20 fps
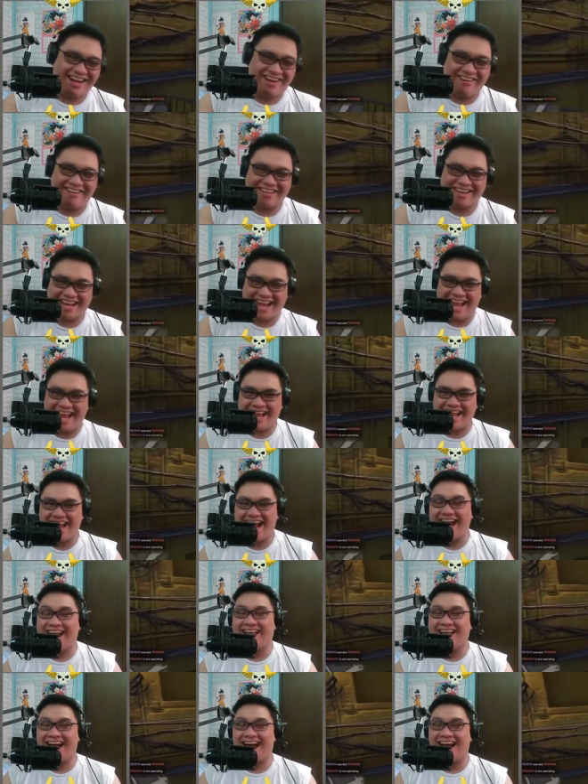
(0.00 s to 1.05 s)
okay,
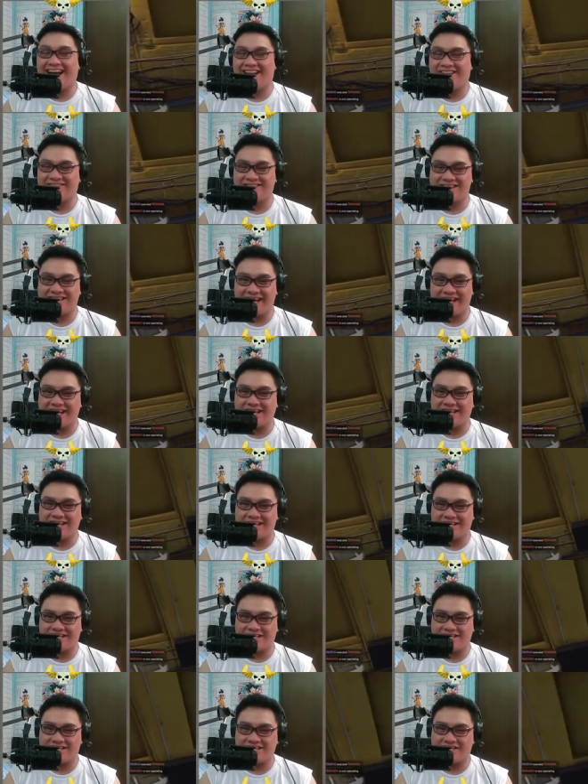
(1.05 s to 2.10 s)
I got it. It was
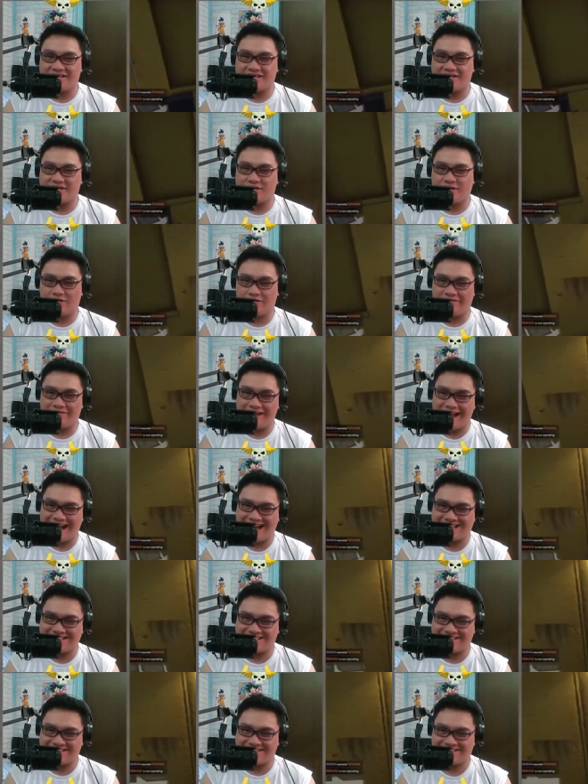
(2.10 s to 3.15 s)
English, just too
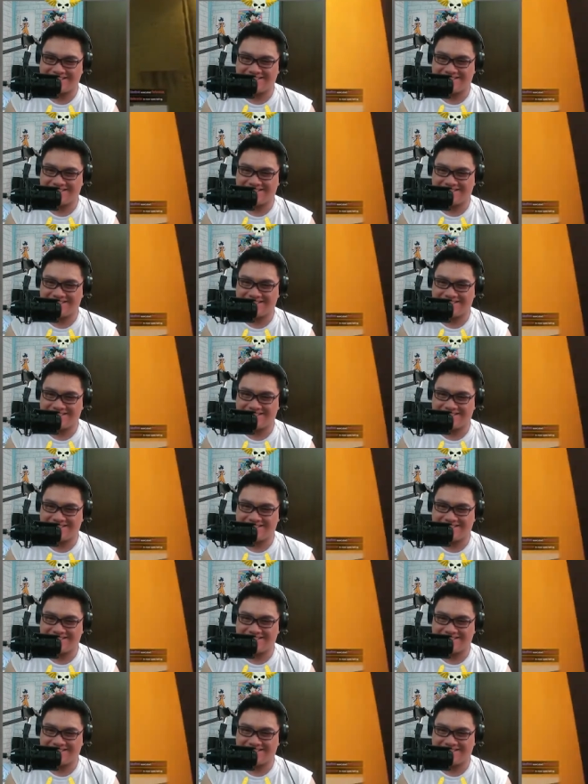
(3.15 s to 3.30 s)
fast.